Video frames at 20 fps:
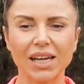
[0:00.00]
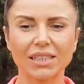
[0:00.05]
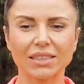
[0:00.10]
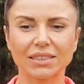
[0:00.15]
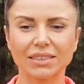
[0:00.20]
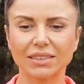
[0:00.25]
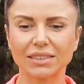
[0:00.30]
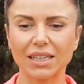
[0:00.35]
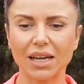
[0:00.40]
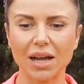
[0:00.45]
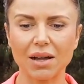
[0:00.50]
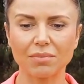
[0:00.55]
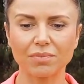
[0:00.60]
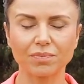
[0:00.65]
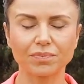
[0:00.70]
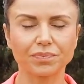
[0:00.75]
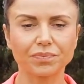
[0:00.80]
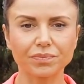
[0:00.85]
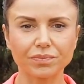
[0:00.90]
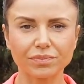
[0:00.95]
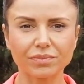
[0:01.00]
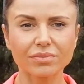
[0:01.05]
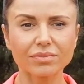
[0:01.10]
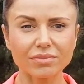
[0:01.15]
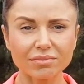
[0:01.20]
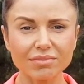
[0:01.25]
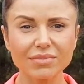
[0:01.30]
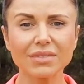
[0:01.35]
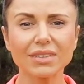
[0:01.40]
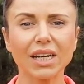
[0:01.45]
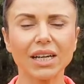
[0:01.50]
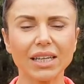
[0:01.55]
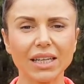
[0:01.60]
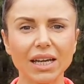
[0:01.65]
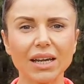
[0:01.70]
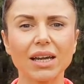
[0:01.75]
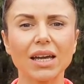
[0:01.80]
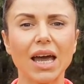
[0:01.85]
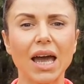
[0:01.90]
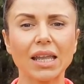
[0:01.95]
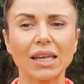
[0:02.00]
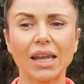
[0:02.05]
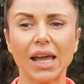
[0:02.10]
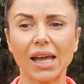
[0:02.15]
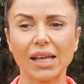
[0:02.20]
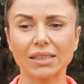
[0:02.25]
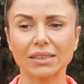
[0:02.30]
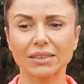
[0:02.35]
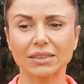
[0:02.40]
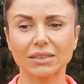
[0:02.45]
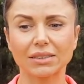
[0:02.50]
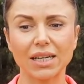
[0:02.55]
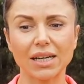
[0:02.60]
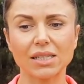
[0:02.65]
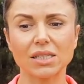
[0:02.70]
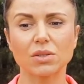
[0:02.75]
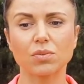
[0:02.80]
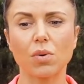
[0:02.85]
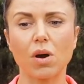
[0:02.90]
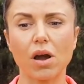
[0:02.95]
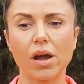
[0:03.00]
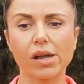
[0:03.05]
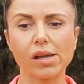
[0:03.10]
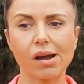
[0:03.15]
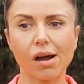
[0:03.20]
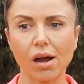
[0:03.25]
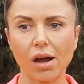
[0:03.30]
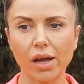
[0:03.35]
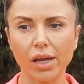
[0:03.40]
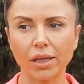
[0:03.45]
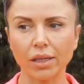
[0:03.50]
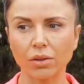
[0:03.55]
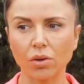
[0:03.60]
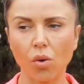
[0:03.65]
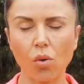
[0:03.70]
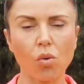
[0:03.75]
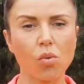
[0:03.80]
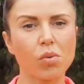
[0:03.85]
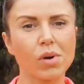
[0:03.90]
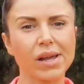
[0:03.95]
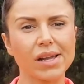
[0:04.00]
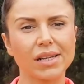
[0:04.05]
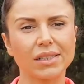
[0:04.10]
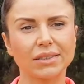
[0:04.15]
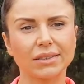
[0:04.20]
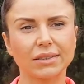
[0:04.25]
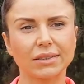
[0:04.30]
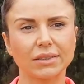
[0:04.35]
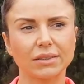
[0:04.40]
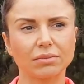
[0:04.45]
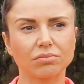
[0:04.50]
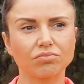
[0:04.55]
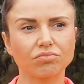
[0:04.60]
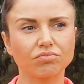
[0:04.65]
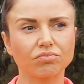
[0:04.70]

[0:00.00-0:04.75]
it's, and that's why I always